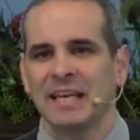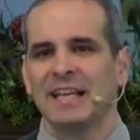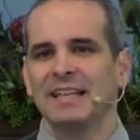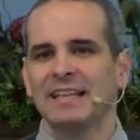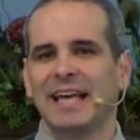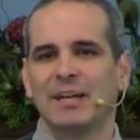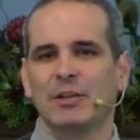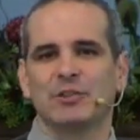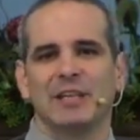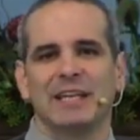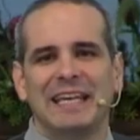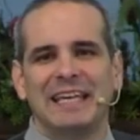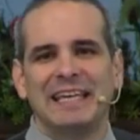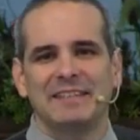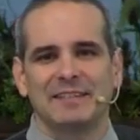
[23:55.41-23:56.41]
Let us
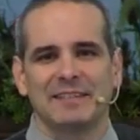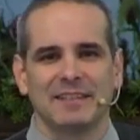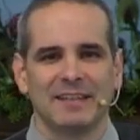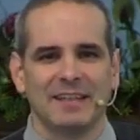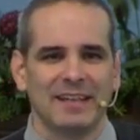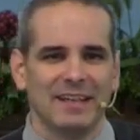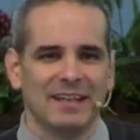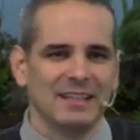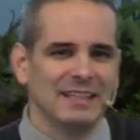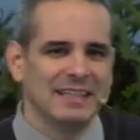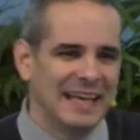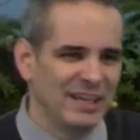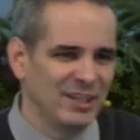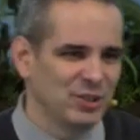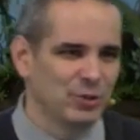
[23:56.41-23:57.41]
eat,
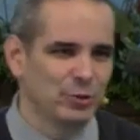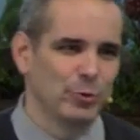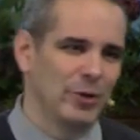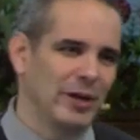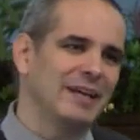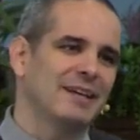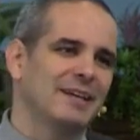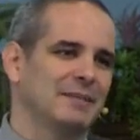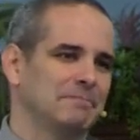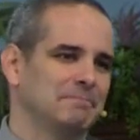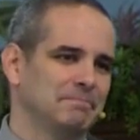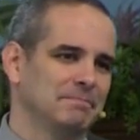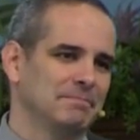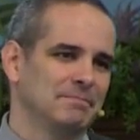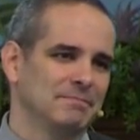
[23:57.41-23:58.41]
let us drink,
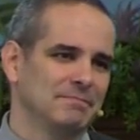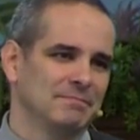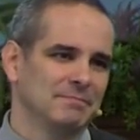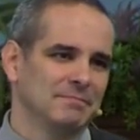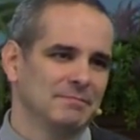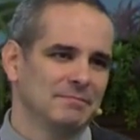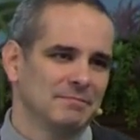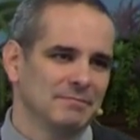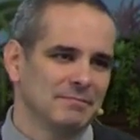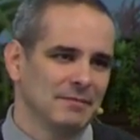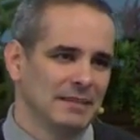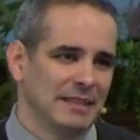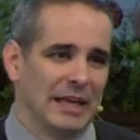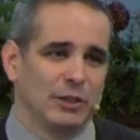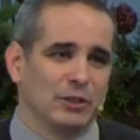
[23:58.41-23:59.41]

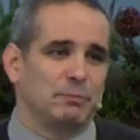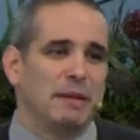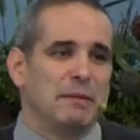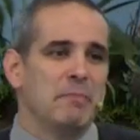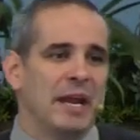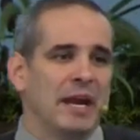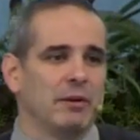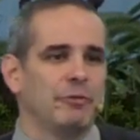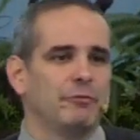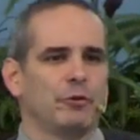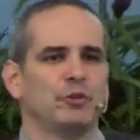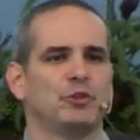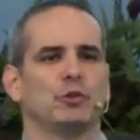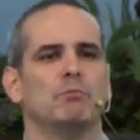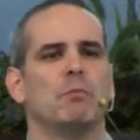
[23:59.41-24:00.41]
let us be merry, for
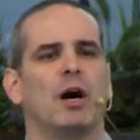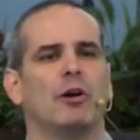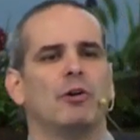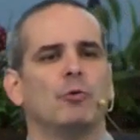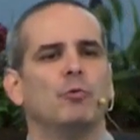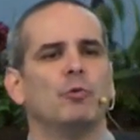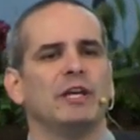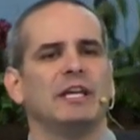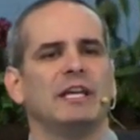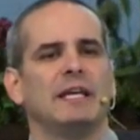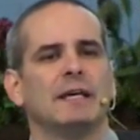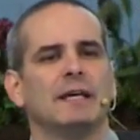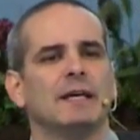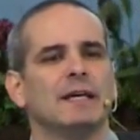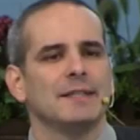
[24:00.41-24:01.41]
tomorrow
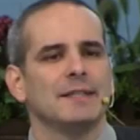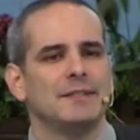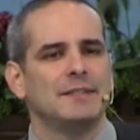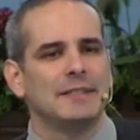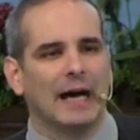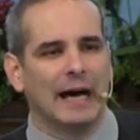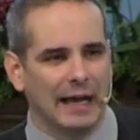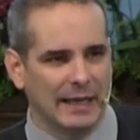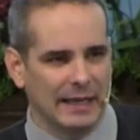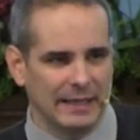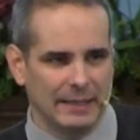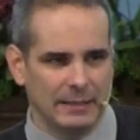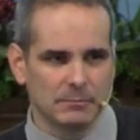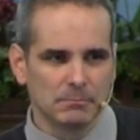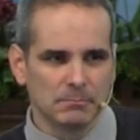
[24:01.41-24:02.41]
we die.